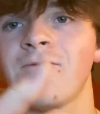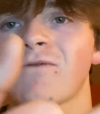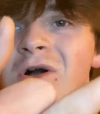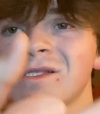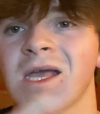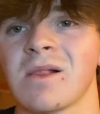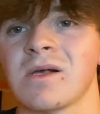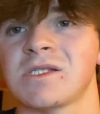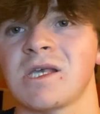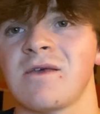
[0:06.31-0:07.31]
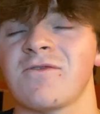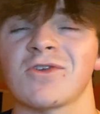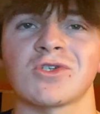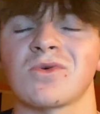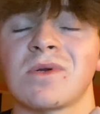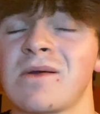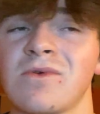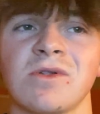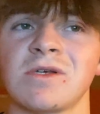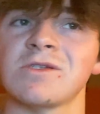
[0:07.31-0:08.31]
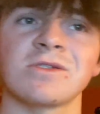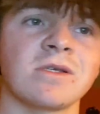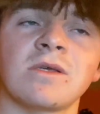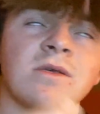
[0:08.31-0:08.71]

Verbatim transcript: Fuck daylight savings or whatever it is.